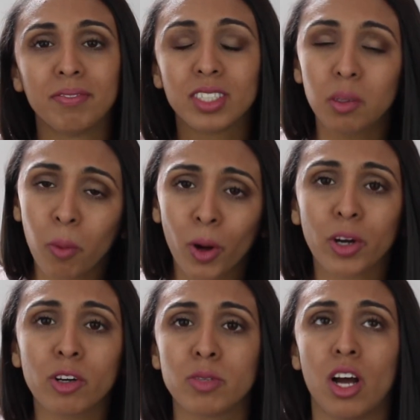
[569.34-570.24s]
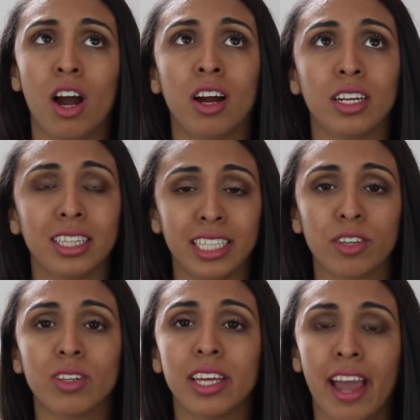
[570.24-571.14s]
Support groups are
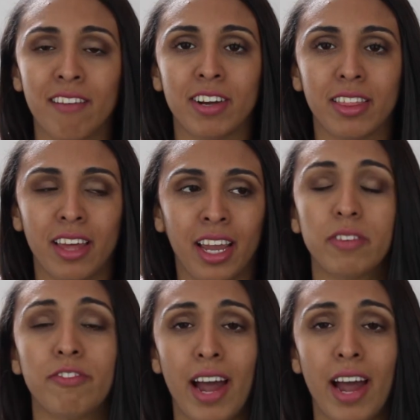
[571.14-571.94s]
literally everything.